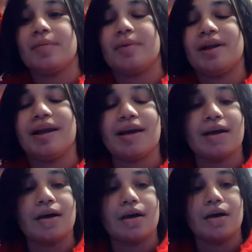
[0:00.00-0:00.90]
But yeah,
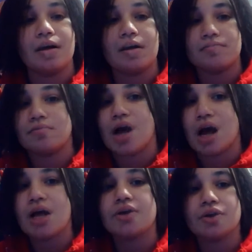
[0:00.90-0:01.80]

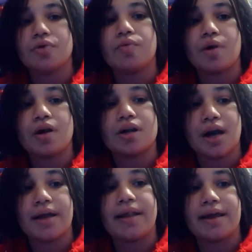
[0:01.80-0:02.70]
I
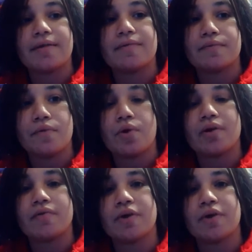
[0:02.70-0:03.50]
like foreign